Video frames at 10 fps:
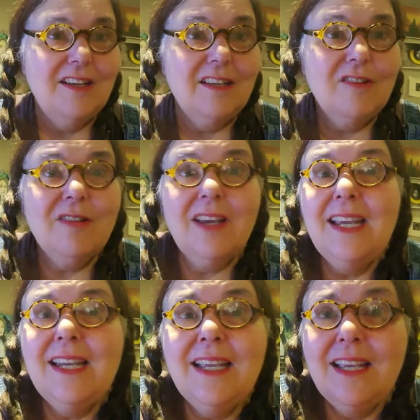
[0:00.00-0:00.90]

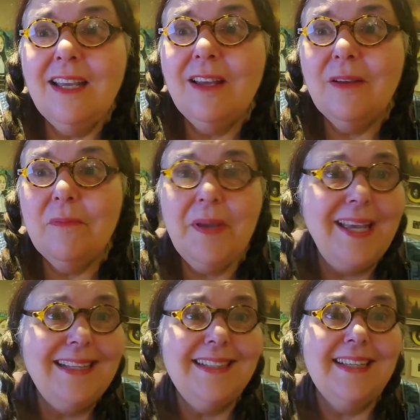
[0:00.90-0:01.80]
creating
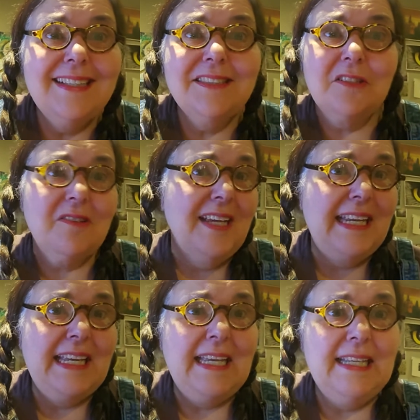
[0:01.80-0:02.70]
paintings,
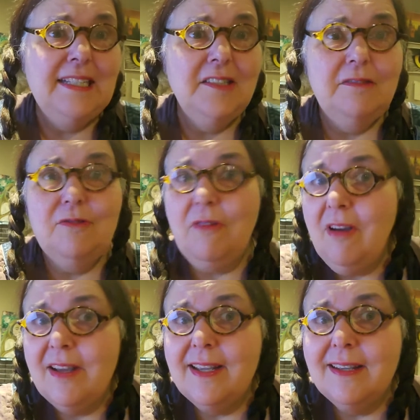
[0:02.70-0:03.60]
creating
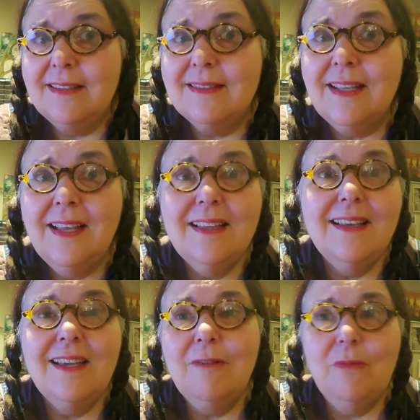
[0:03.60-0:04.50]
drawings.
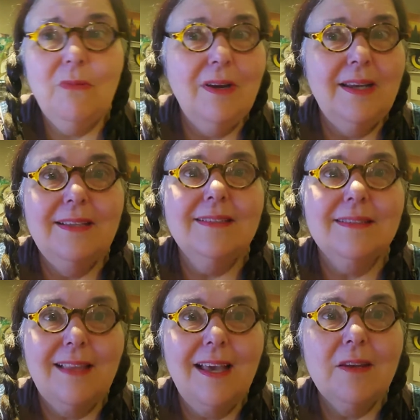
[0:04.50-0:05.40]
Like, what is
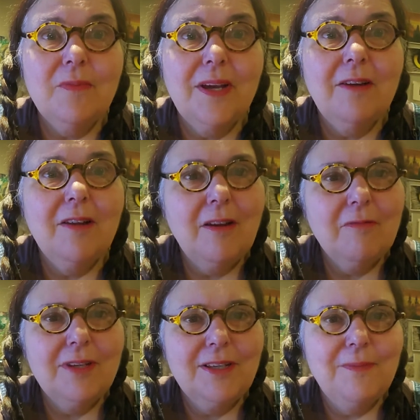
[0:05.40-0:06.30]
that about? Are
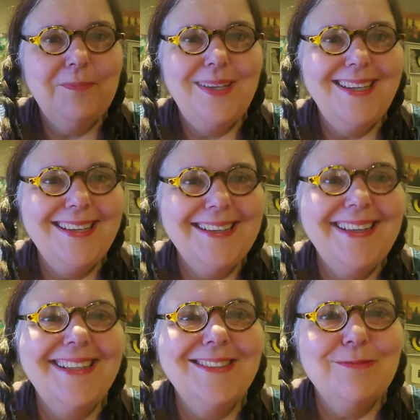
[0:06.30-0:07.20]
we competing
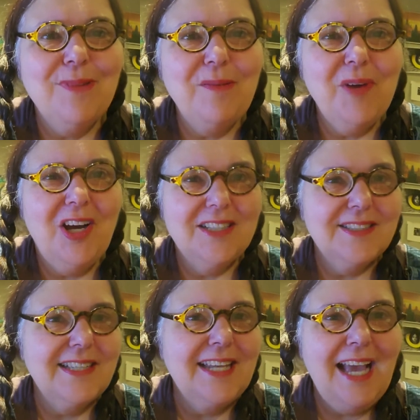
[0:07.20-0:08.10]
against
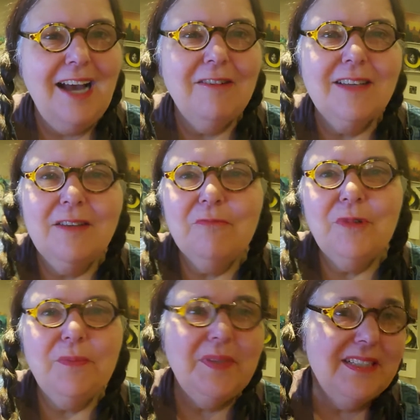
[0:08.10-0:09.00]
robots? And how can
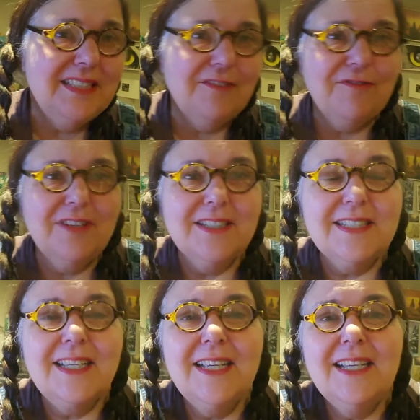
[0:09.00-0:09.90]
we be different
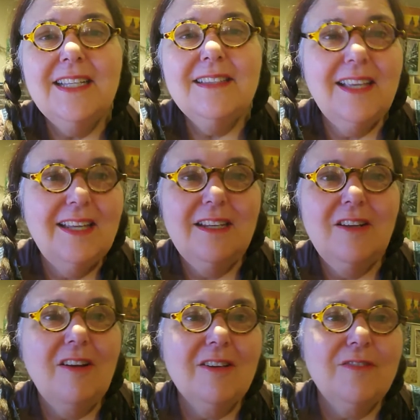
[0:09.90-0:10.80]
than an
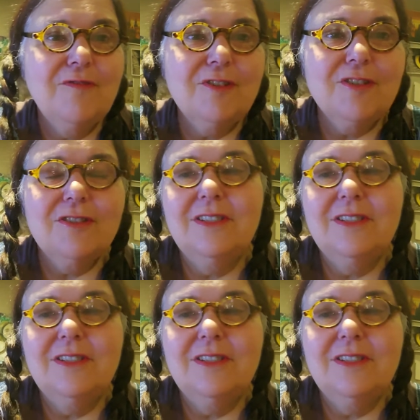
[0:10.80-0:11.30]
artificial